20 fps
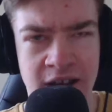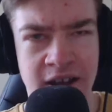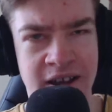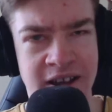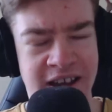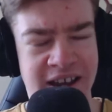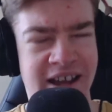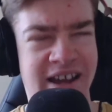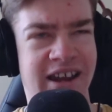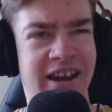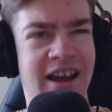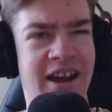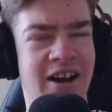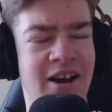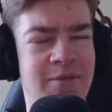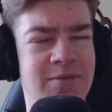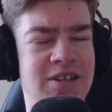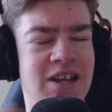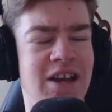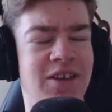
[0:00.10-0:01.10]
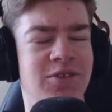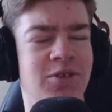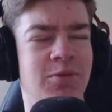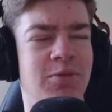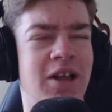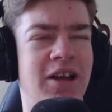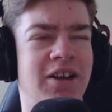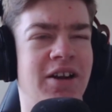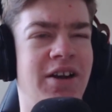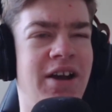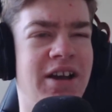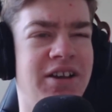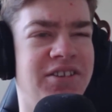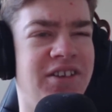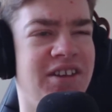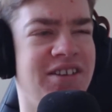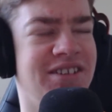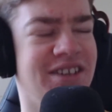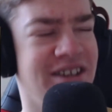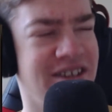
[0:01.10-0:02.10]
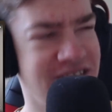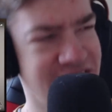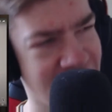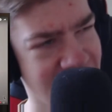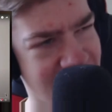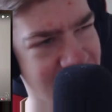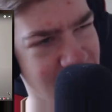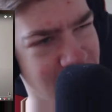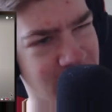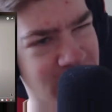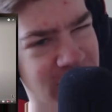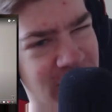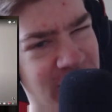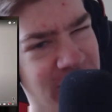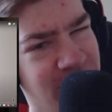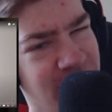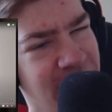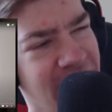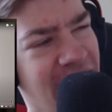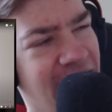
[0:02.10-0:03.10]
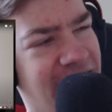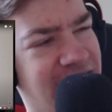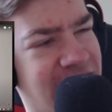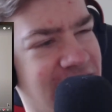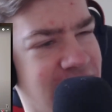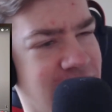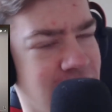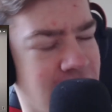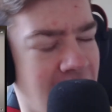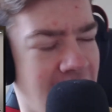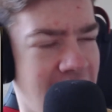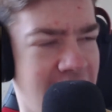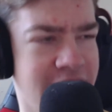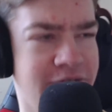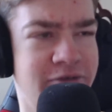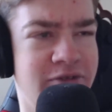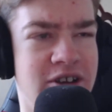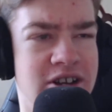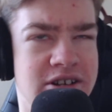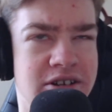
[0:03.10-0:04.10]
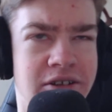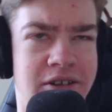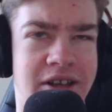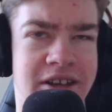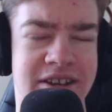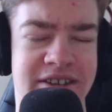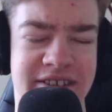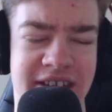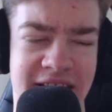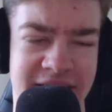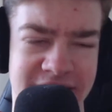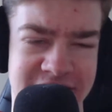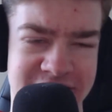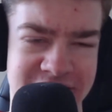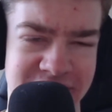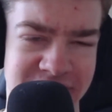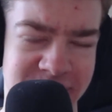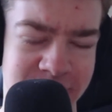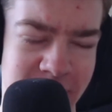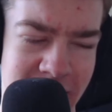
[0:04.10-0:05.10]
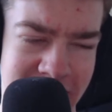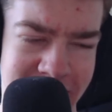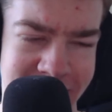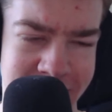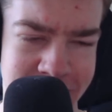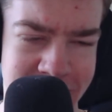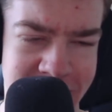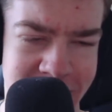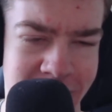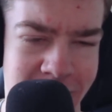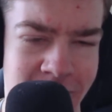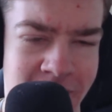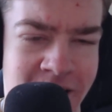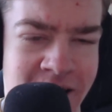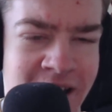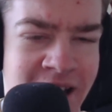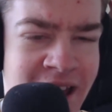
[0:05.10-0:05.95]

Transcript: G'day, g'day, I'm Chase or BlangoX, and today we're going to be reacting to Artificial Intelligence by LEMMINO.